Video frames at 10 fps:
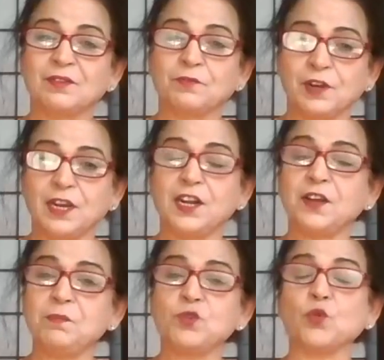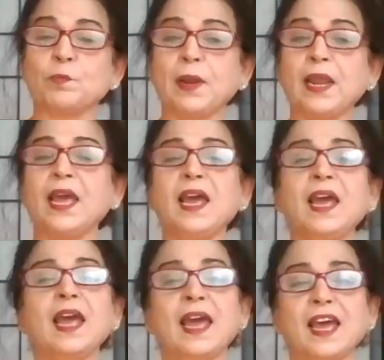Freedom to play
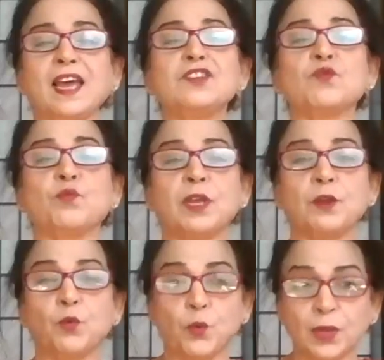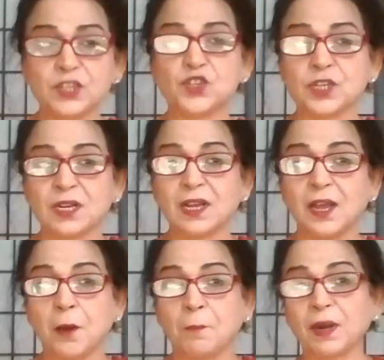as we wish,
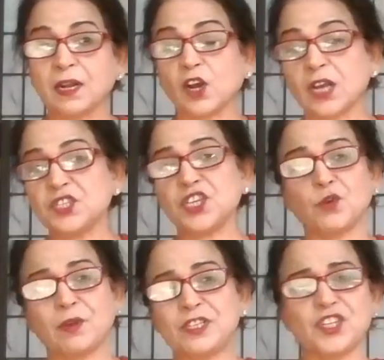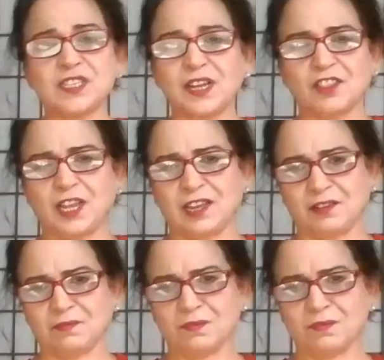but consequences are there.